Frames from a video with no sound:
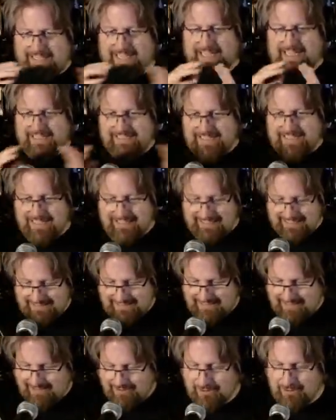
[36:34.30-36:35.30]
can't tell
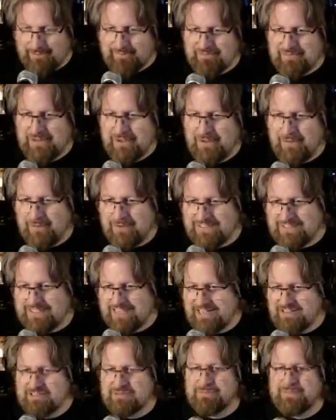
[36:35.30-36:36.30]
us what
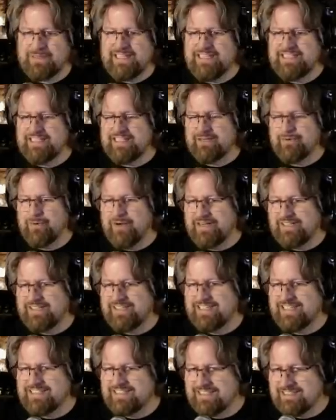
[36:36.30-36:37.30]
sounds pleasing and what
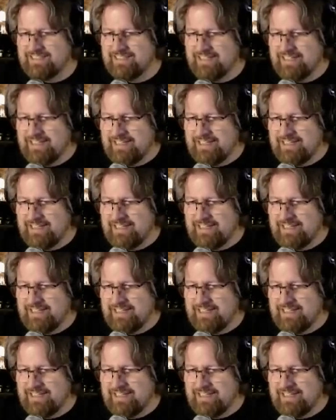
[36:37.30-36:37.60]
doesn't.